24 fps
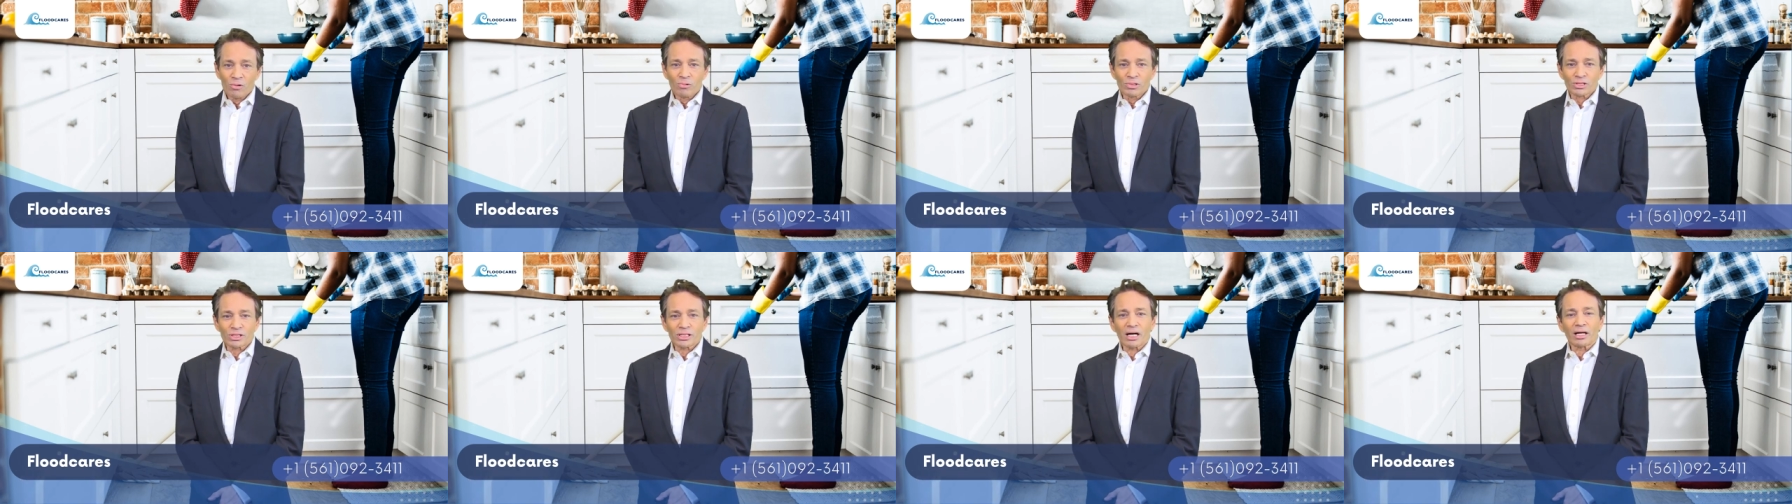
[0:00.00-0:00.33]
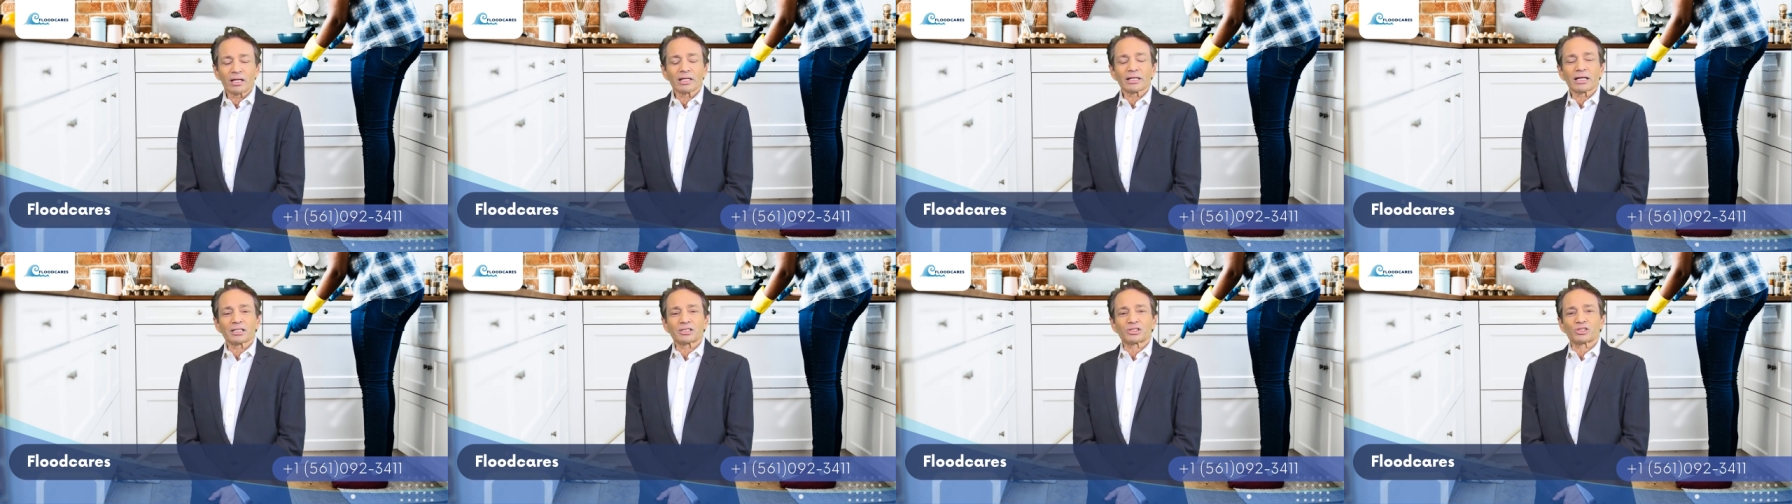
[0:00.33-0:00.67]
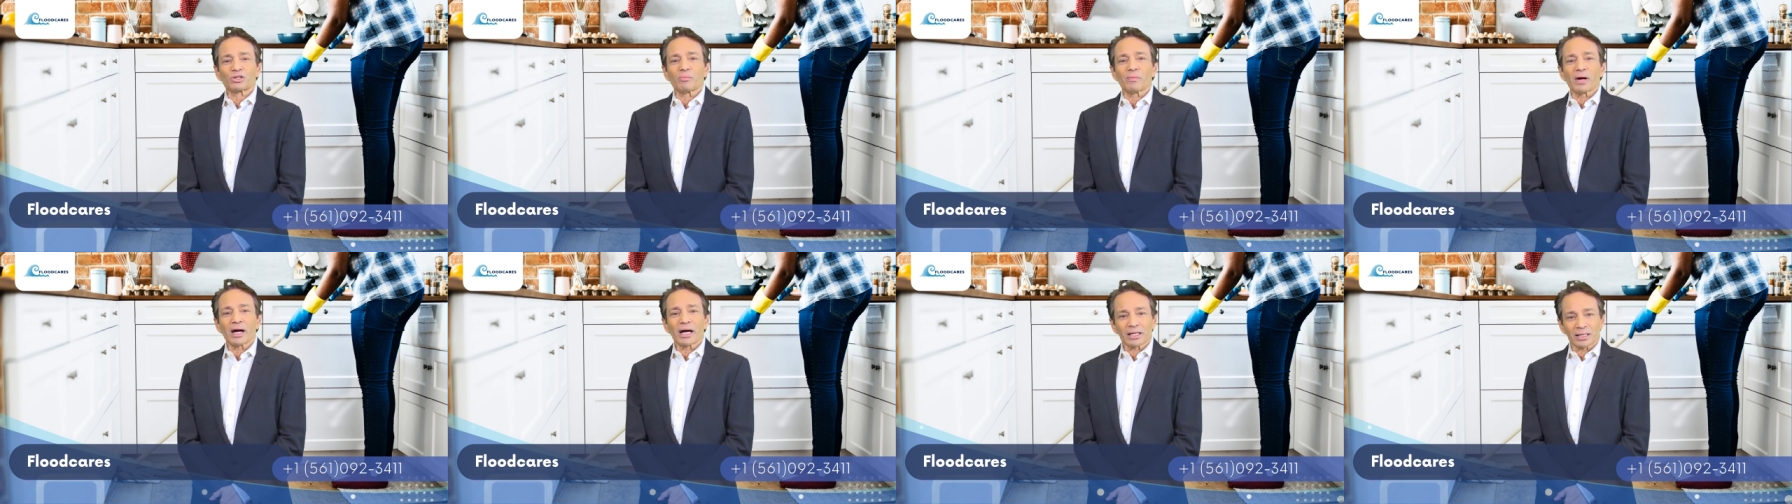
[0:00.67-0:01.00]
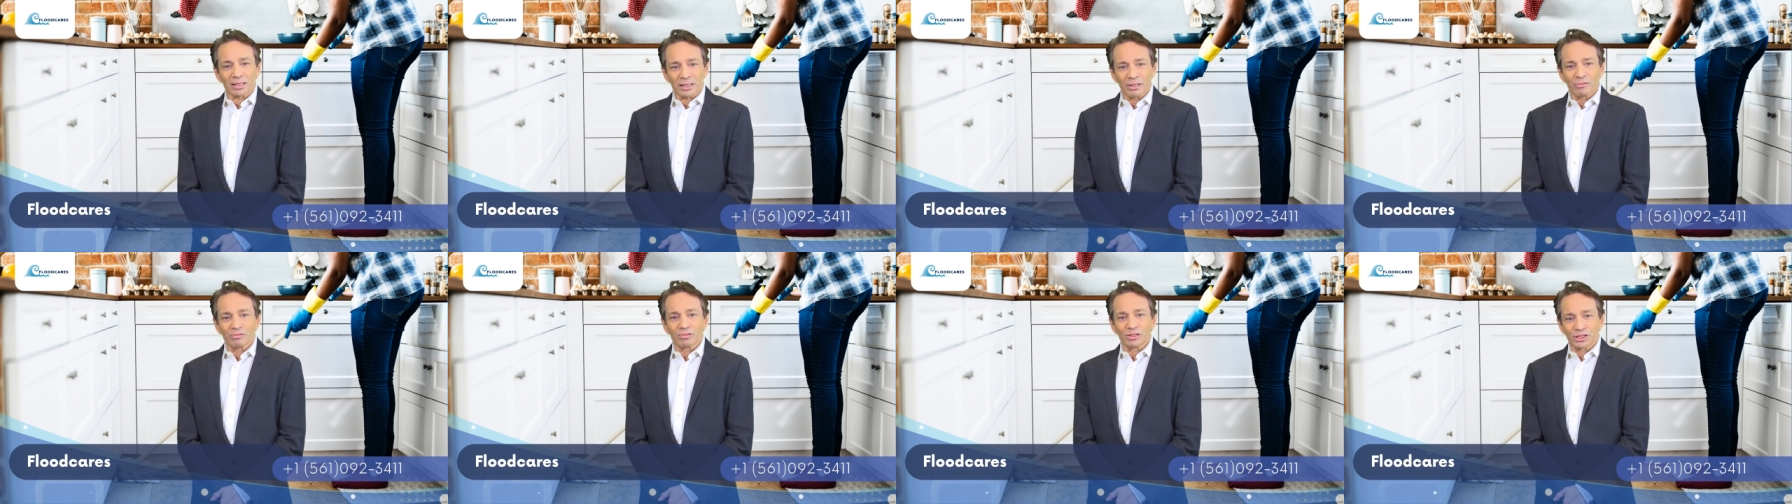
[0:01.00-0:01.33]
was how to get
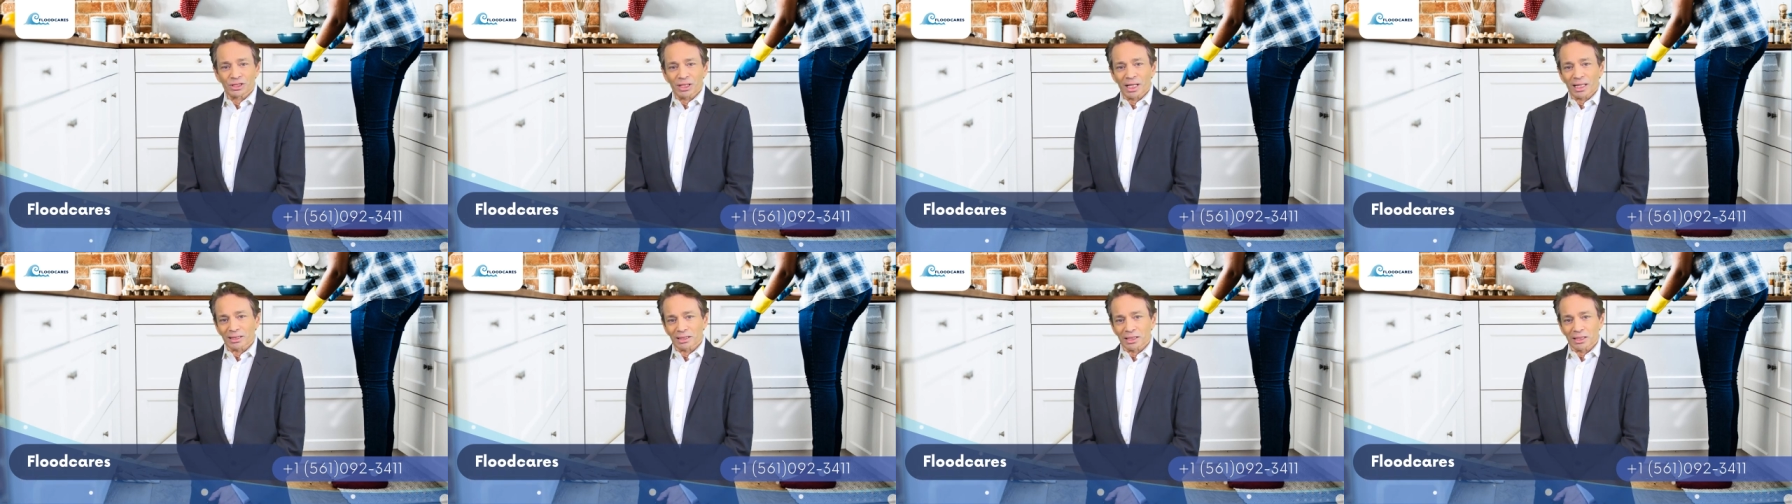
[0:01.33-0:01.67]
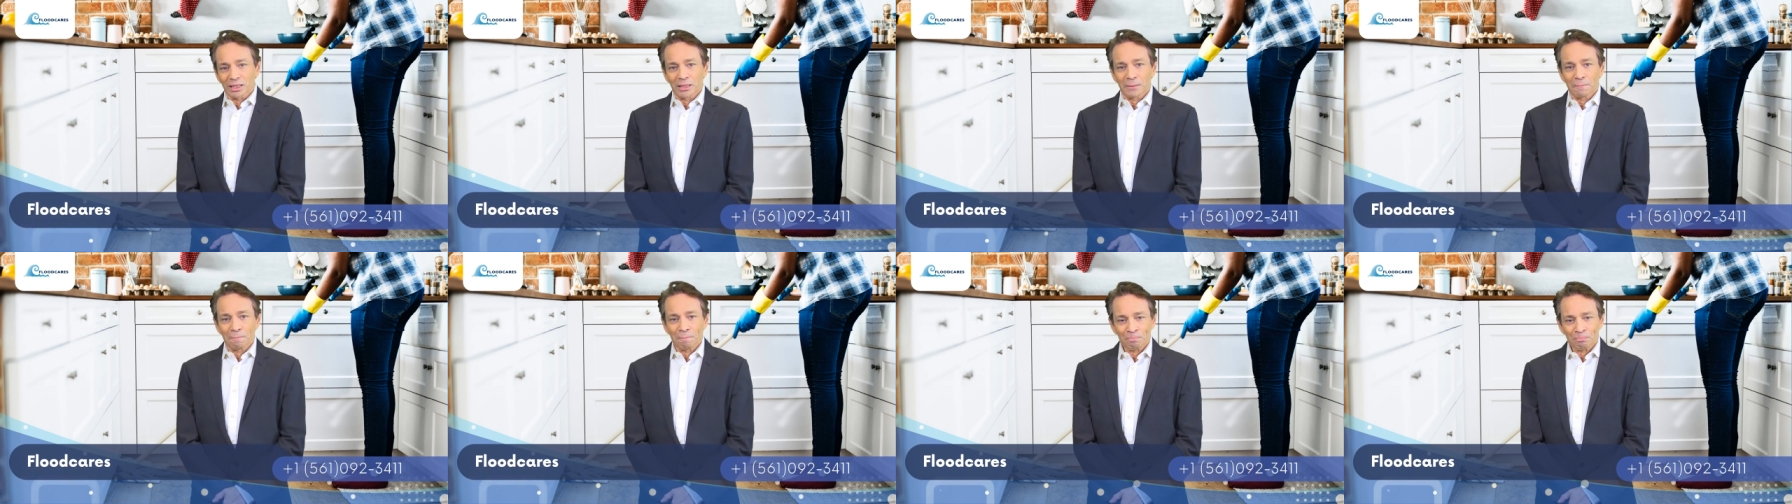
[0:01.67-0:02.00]
dramatically rejected.